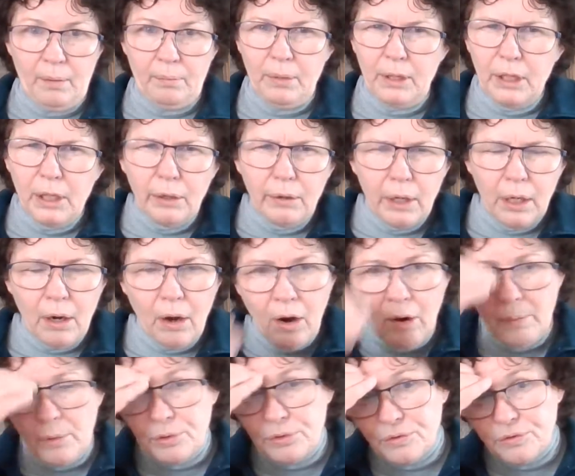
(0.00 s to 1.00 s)
But you can
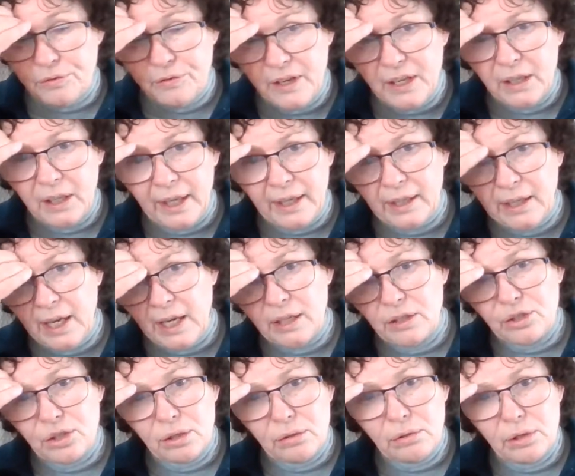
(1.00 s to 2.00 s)
almost feel it,
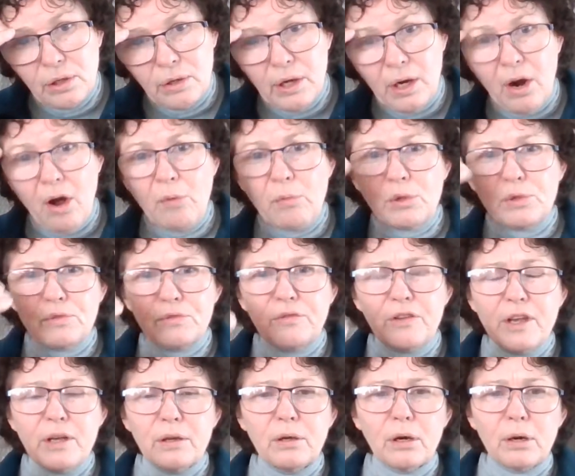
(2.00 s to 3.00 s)
can't you? You can almost
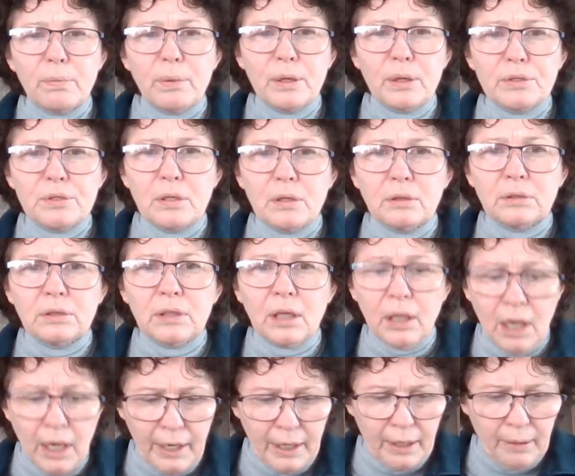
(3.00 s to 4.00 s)
feel her personal
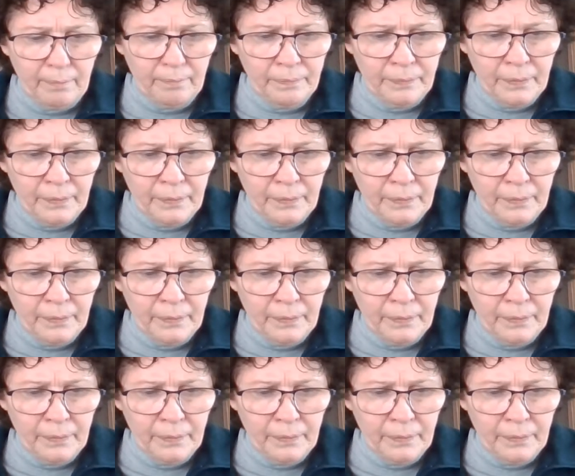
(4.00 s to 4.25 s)
decline.